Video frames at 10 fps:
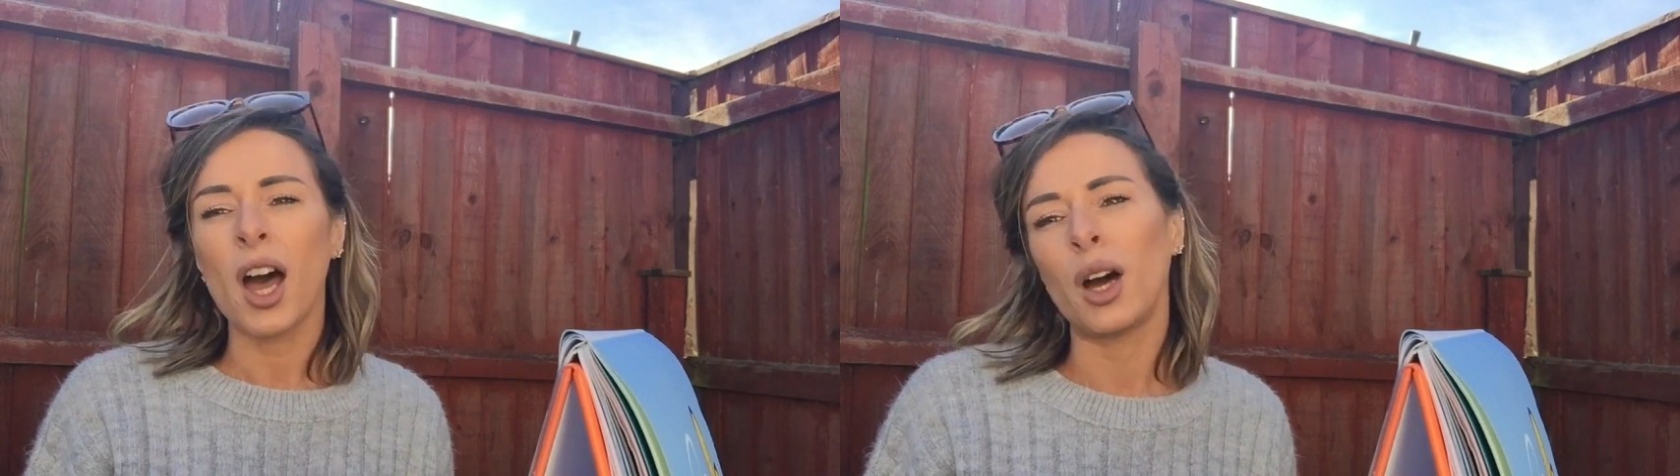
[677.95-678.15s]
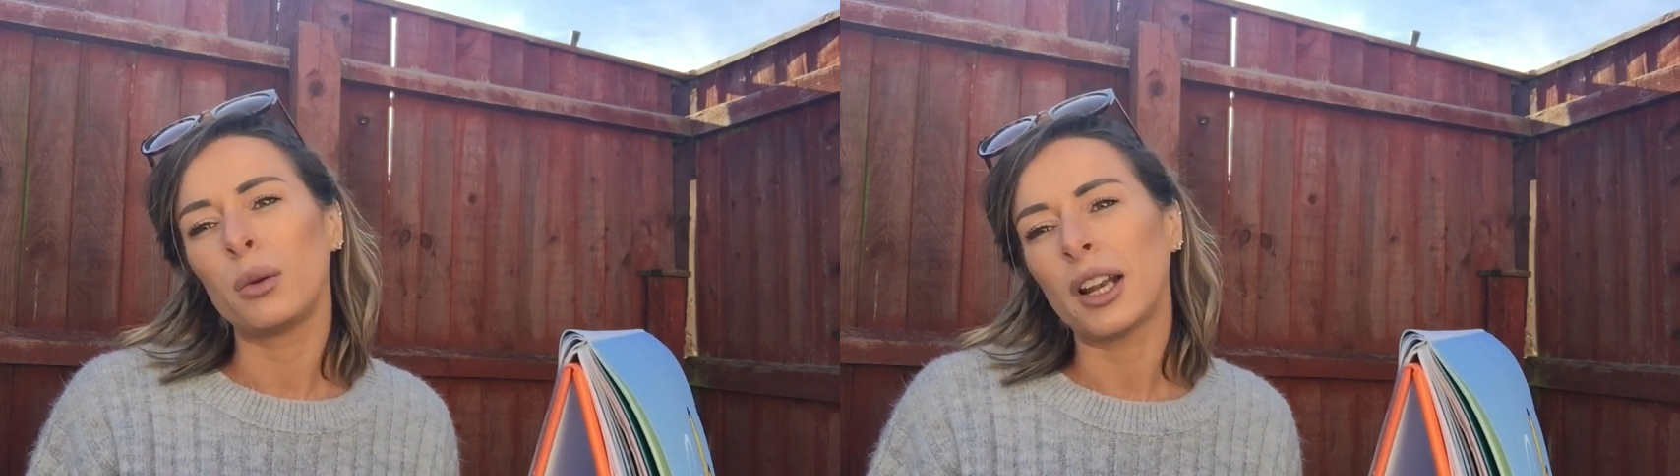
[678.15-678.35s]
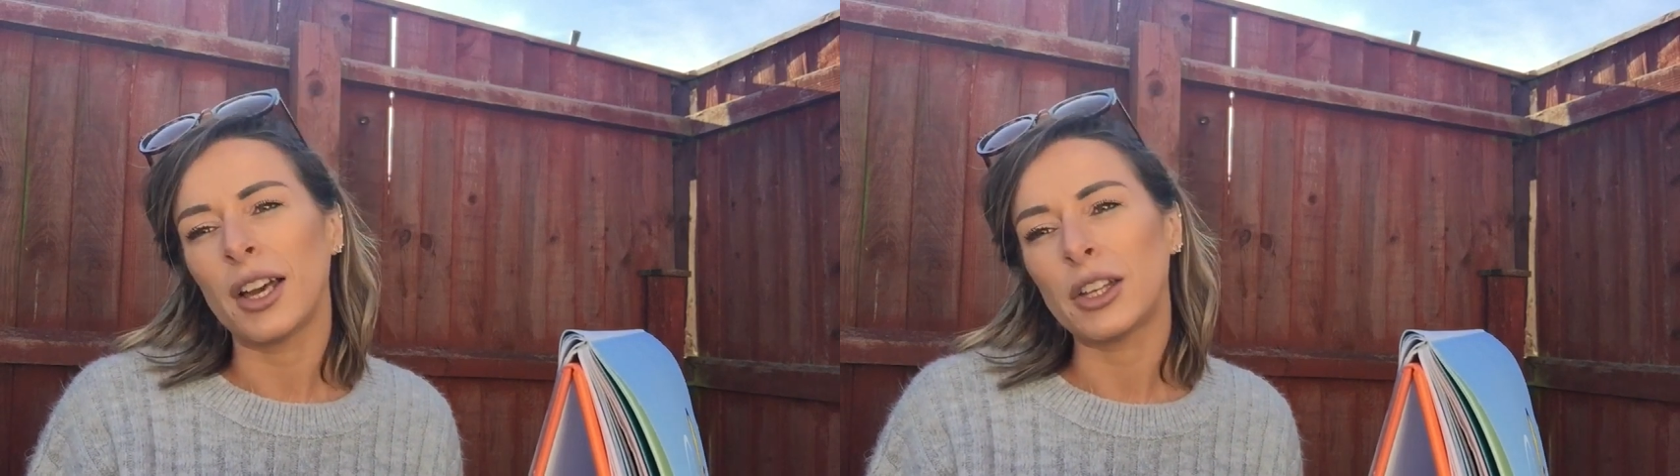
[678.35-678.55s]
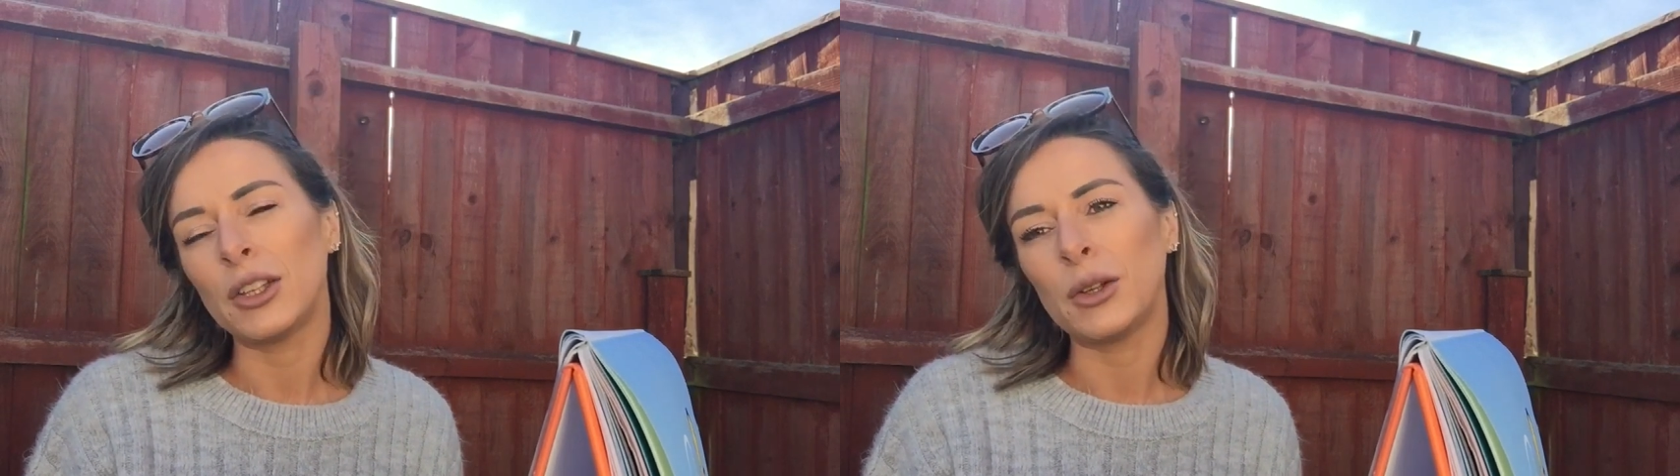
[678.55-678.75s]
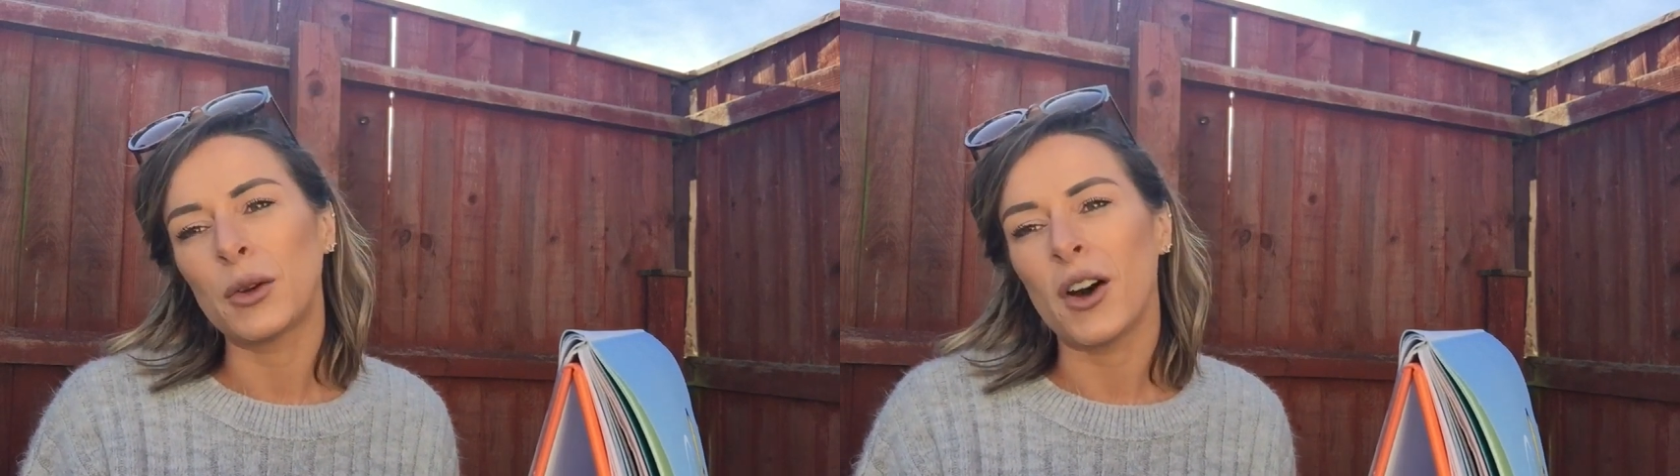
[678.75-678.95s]
I would like
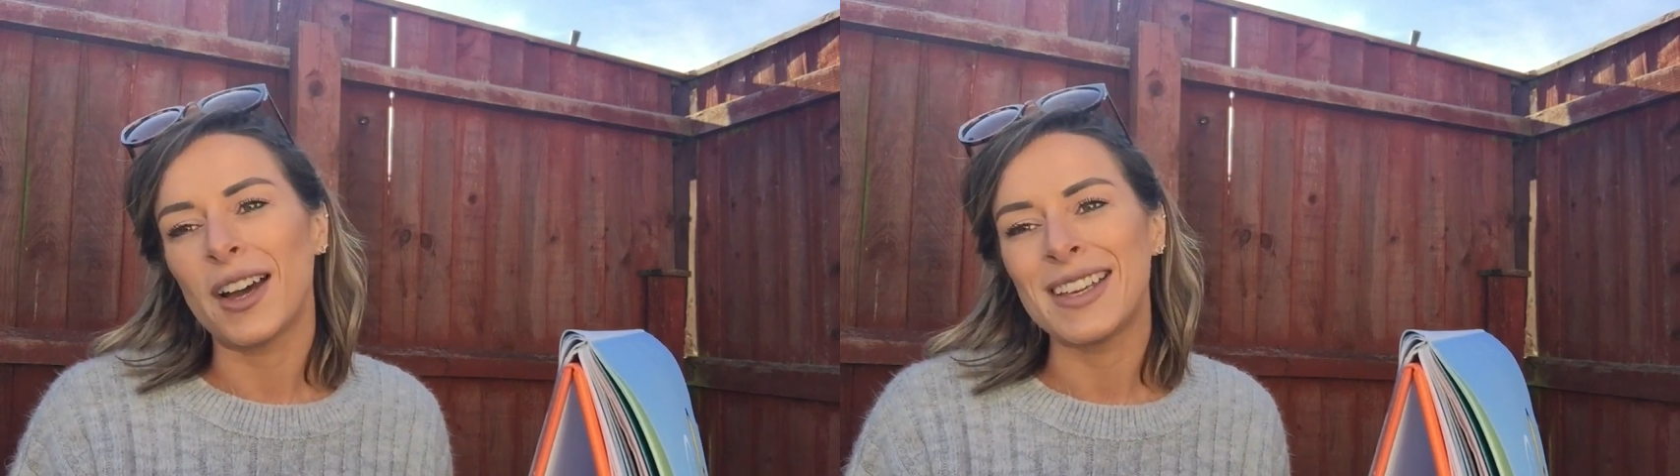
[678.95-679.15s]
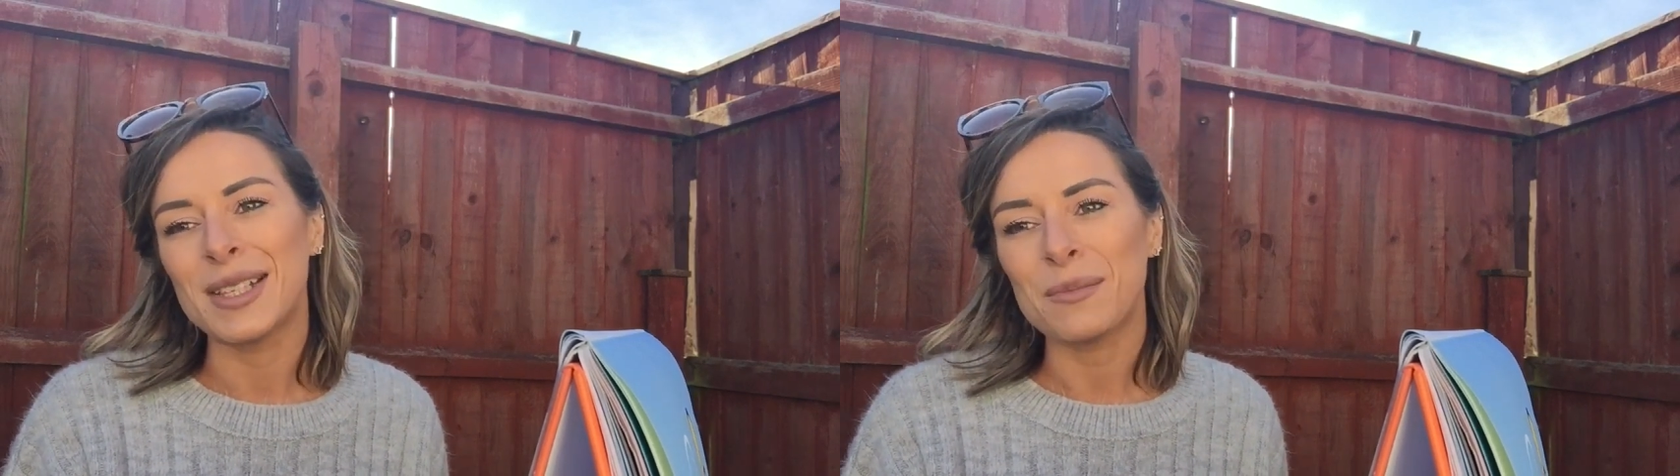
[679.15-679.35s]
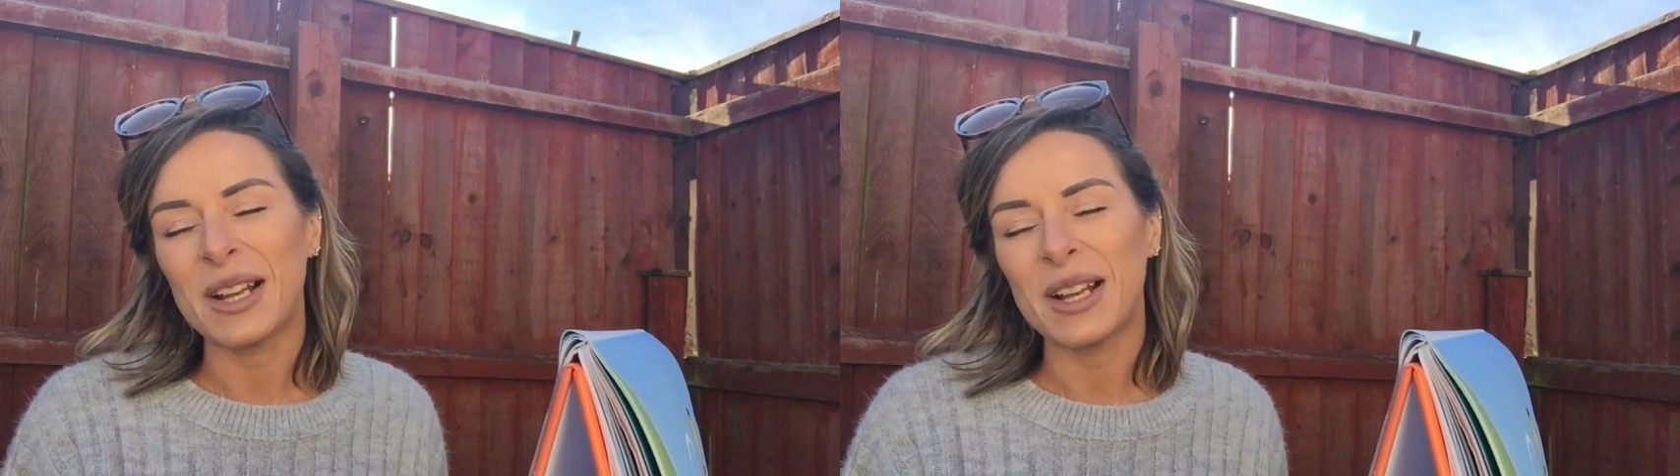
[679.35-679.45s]
you guys